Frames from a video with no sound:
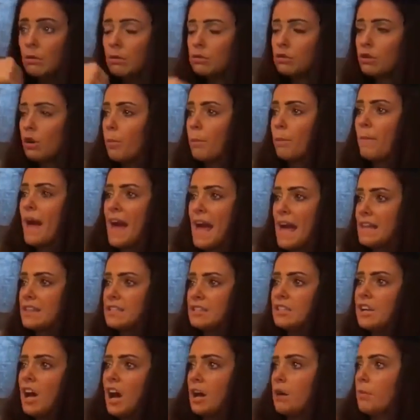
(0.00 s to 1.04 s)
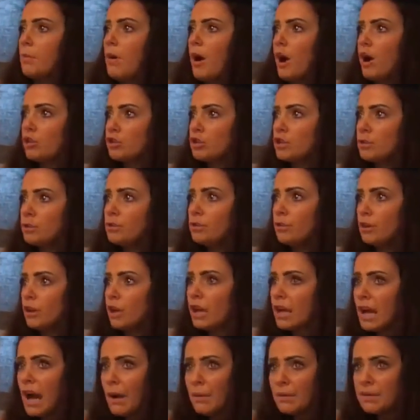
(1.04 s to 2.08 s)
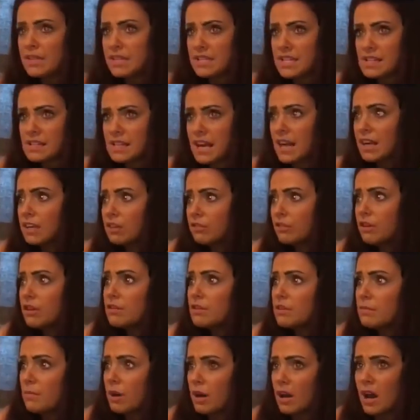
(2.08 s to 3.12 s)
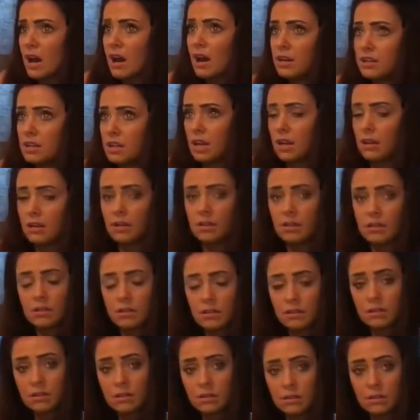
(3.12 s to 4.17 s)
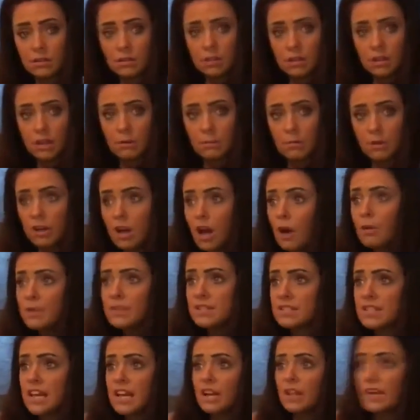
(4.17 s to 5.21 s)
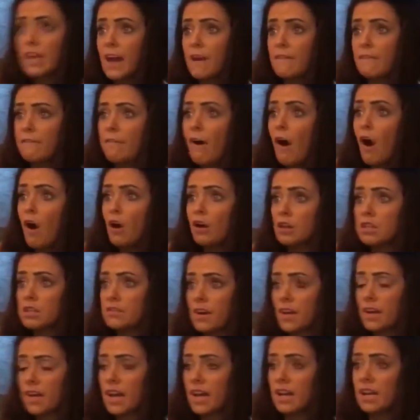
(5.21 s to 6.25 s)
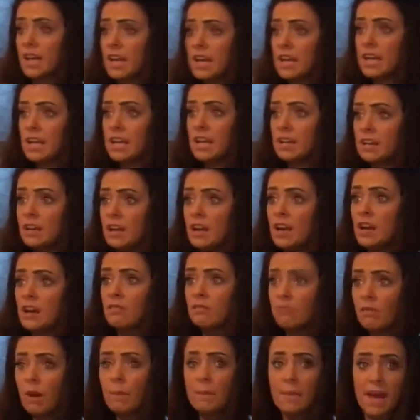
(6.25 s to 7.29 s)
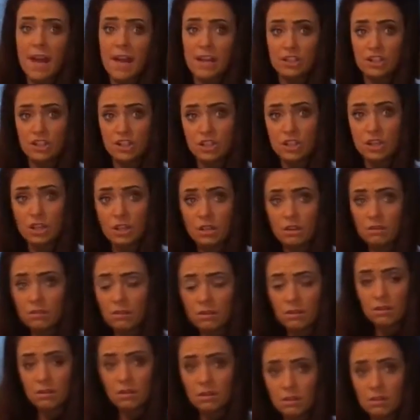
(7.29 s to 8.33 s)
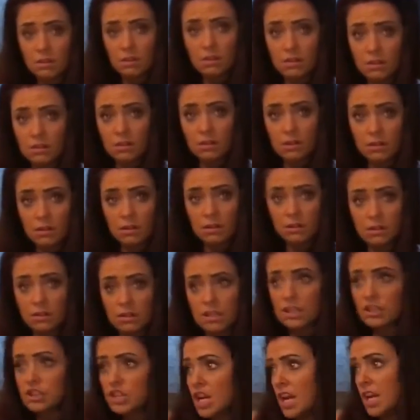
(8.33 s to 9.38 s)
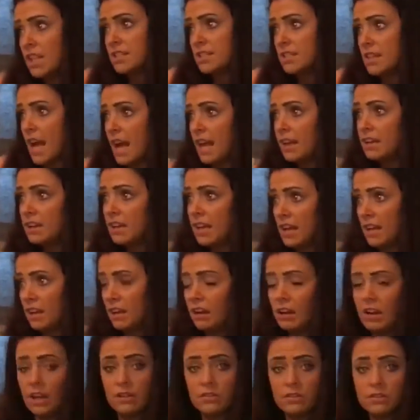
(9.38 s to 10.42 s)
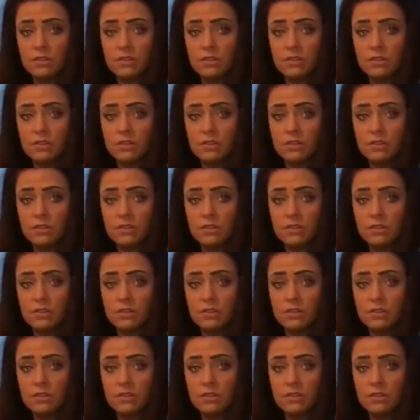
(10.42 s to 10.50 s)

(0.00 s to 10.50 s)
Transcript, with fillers: not bears, no, but I do want to look out and see a kangaroo in my garden. But no, instead I get a fox fucking eating rubbish. Yeah, cheers then, England.